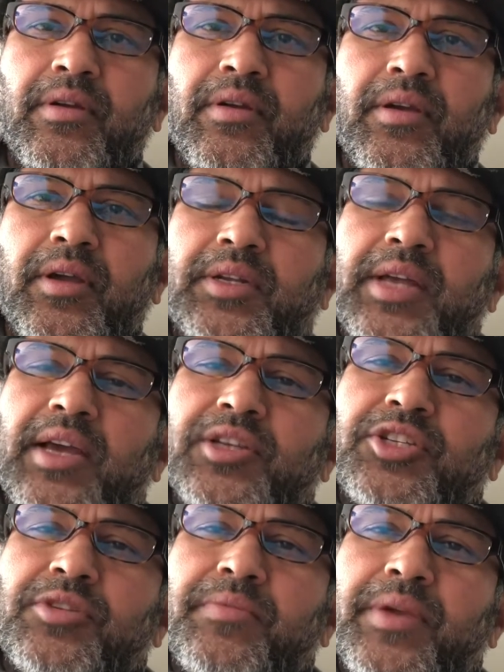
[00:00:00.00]
it has
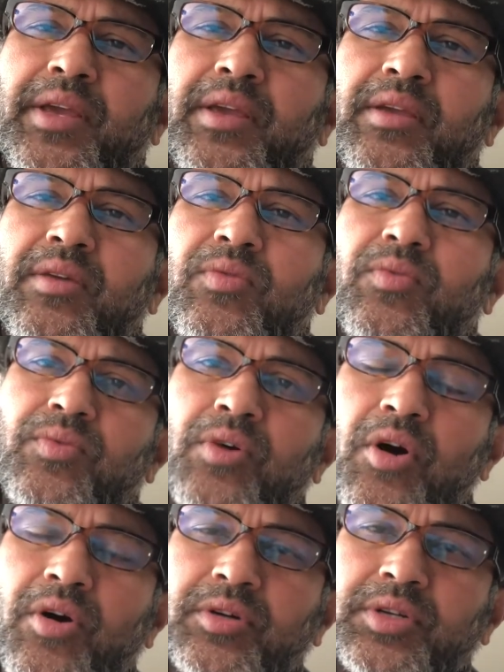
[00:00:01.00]
to be
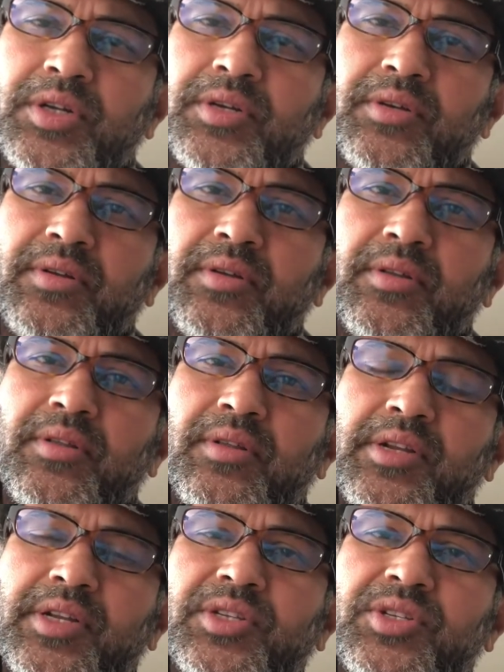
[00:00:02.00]
walked the
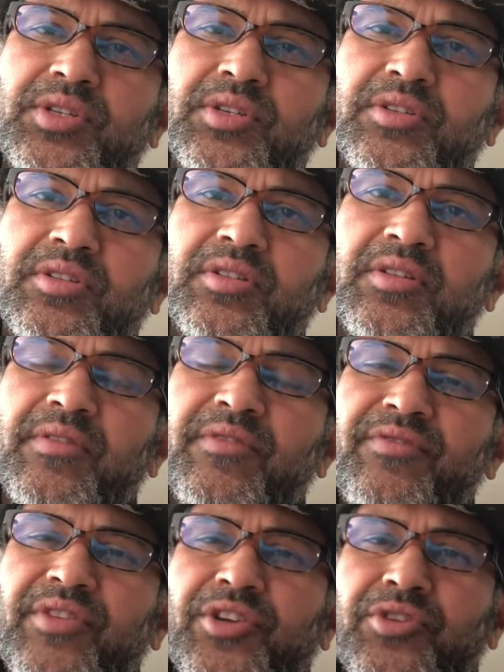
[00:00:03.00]
distance
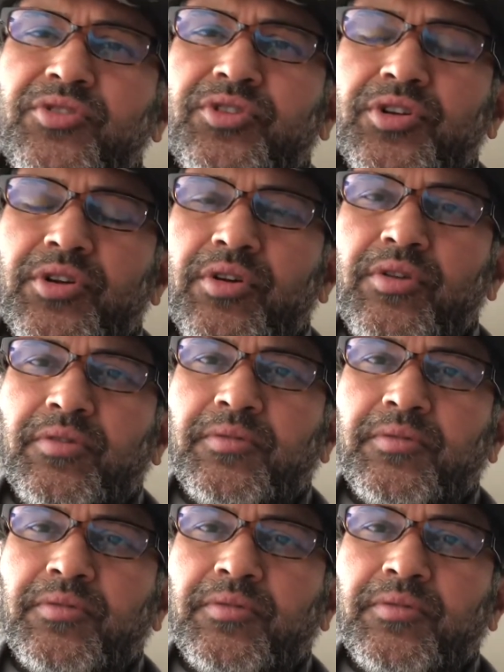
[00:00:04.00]
for you to know